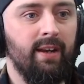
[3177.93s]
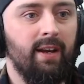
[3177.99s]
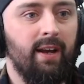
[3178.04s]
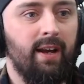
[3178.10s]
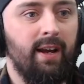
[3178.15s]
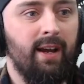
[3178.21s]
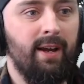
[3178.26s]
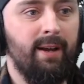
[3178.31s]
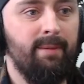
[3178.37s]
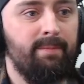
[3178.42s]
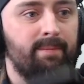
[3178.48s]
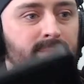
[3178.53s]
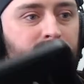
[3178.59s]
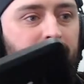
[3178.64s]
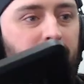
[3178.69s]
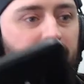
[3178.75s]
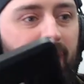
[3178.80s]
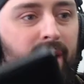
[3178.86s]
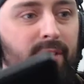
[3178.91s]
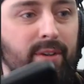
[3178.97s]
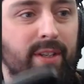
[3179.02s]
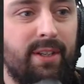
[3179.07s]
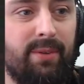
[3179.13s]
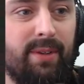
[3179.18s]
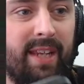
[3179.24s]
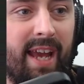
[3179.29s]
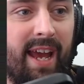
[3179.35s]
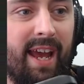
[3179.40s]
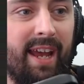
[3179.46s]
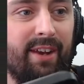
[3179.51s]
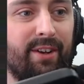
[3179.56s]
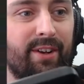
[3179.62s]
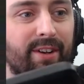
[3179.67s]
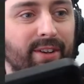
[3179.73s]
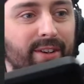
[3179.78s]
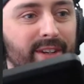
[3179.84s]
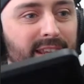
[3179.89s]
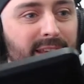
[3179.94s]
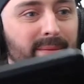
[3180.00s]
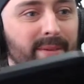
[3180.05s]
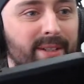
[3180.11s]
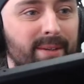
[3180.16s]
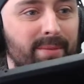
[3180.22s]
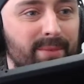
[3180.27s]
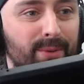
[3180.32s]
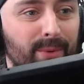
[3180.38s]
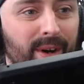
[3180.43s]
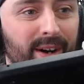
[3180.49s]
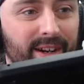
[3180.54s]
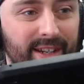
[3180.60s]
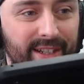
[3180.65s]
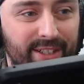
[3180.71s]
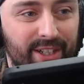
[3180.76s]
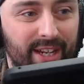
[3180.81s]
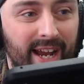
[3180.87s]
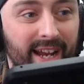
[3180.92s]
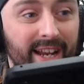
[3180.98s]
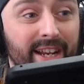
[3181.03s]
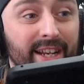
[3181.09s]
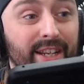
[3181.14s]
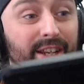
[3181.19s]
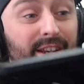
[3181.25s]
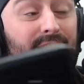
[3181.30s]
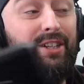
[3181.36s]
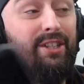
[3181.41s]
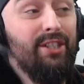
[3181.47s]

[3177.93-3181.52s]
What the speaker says: Henry Steele, yeah, good. Give me some Dwarden chat. You could